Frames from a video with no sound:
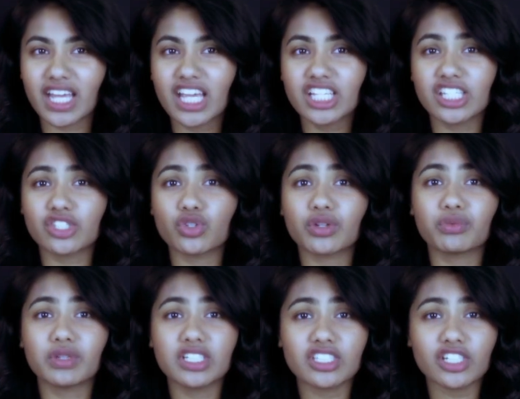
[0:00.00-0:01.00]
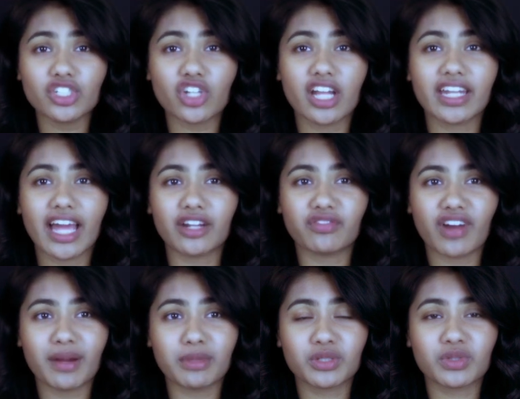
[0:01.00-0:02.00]
She's doing research on
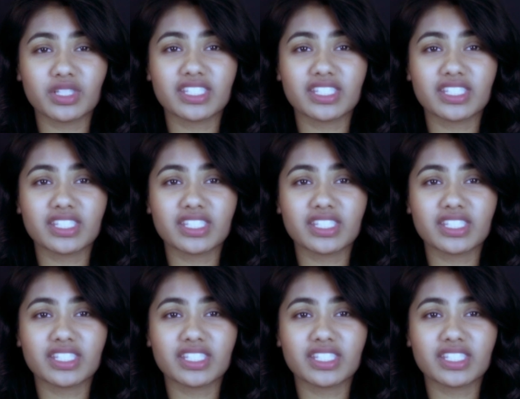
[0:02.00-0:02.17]
nanofibers with